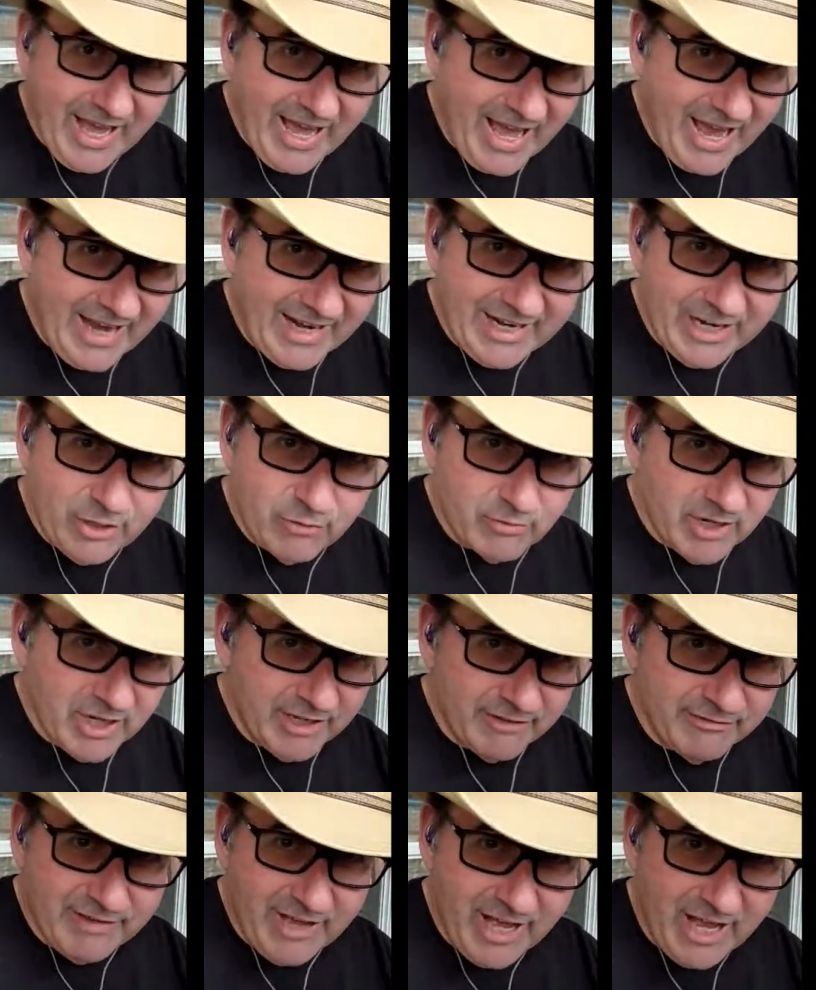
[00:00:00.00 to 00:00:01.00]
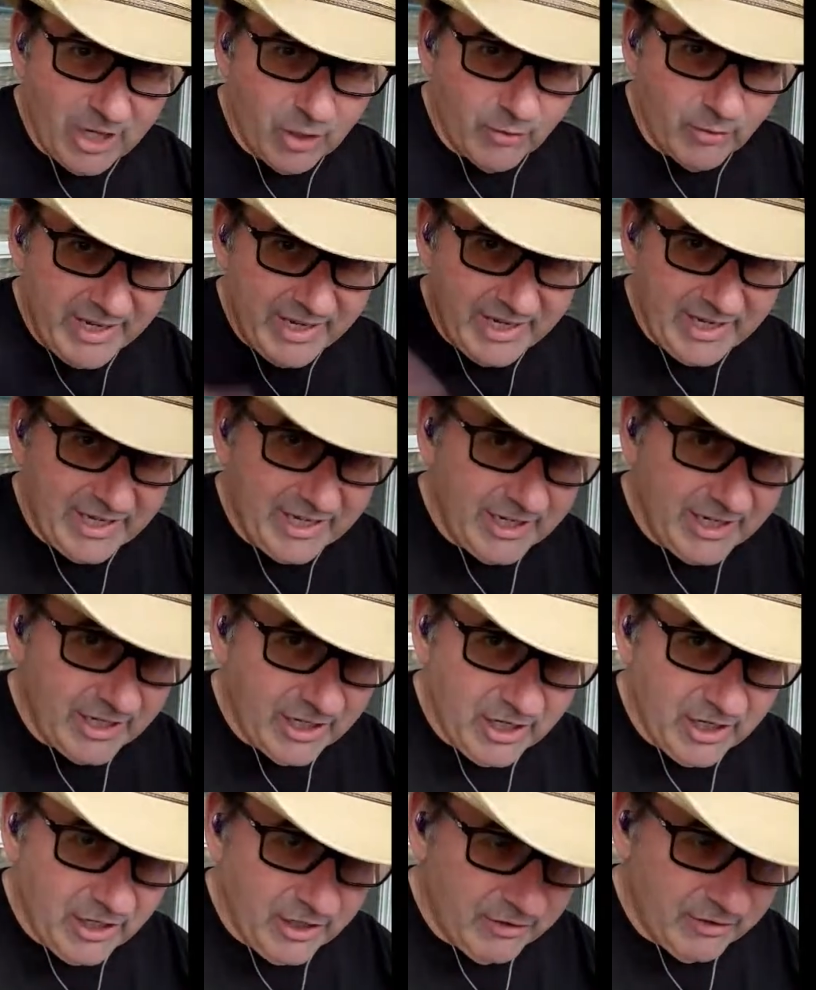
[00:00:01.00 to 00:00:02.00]
I didn't really follow any
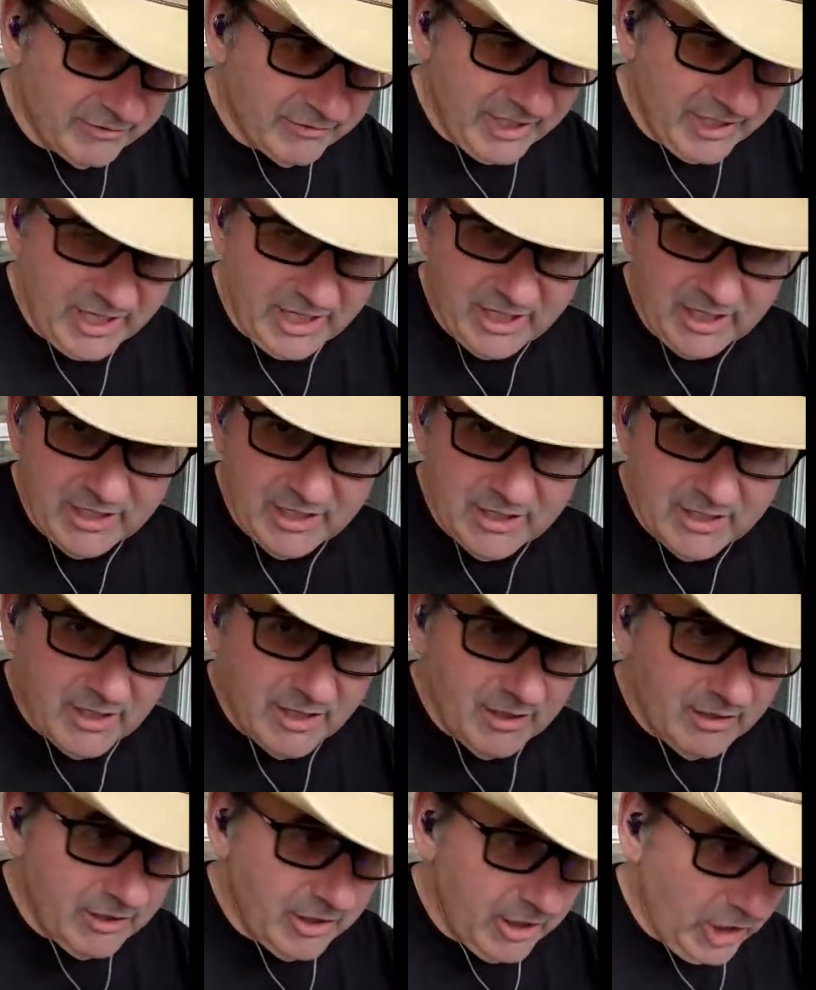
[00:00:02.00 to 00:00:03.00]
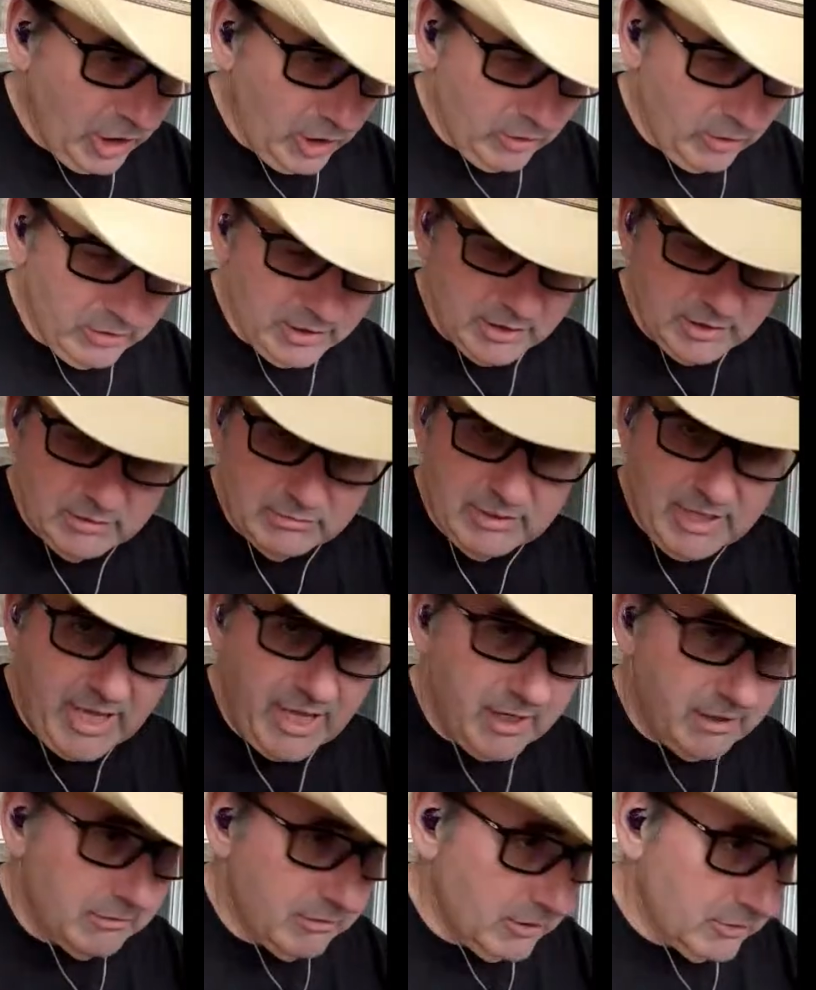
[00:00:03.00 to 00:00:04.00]
of I
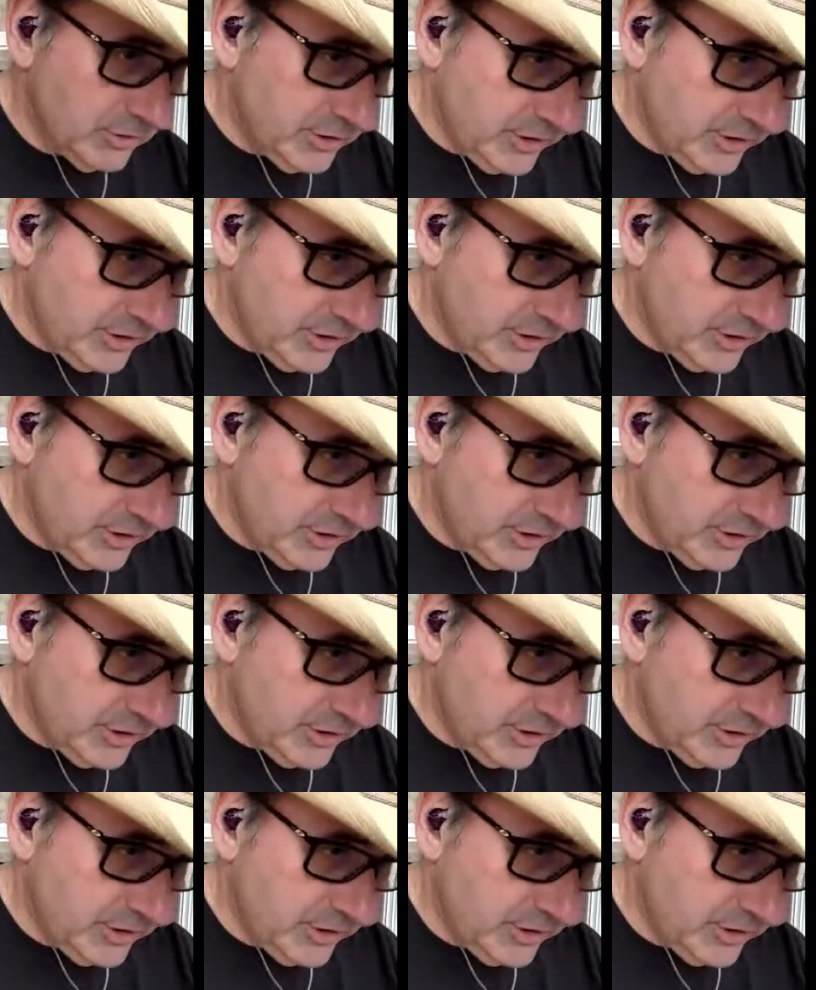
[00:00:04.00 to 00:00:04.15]
don't know,